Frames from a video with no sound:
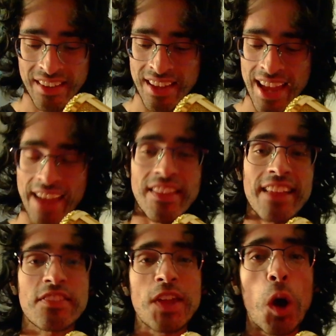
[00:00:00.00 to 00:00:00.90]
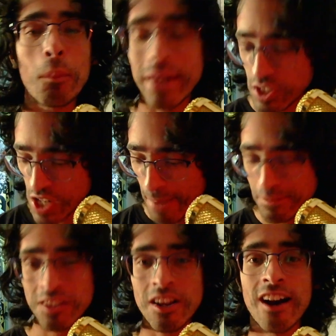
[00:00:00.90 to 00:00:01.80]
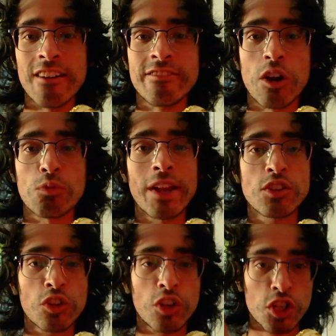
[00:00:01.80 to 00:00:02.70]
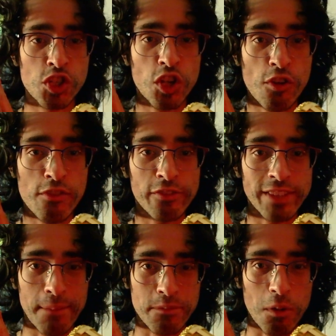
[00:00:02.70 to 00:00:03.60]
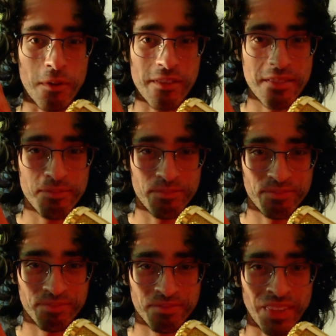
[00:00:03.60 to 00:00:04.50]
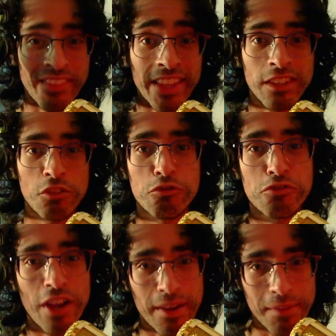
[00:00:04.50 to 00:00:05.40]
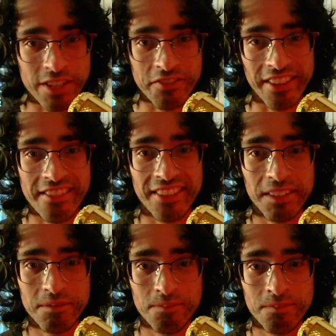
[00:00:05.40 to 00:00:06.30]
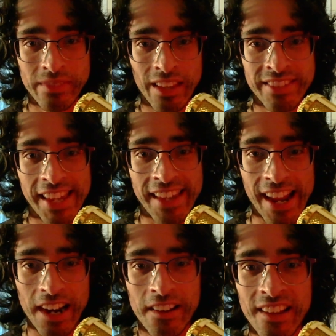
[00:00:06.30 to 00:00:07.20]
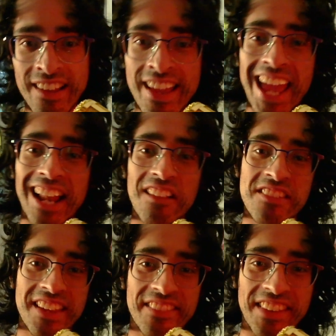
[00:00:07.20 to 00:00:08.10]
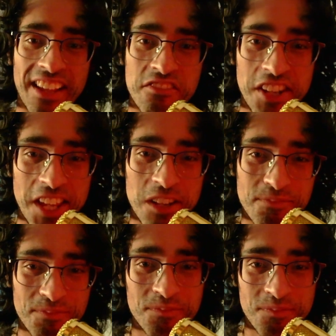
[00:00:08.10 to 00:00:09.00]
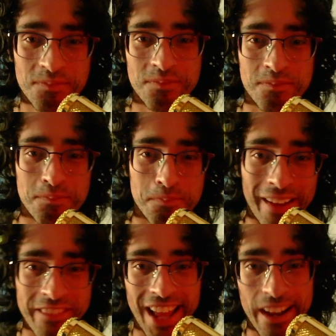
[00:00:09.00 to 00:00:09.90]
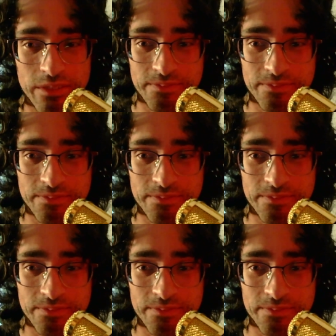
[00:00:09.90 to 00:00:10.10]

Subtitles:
And that's the opening chapter of Rachel Kushner's The Flamethrowers. Thank you very much for listening. Take care, and I'll see you in the next video. Bye for now.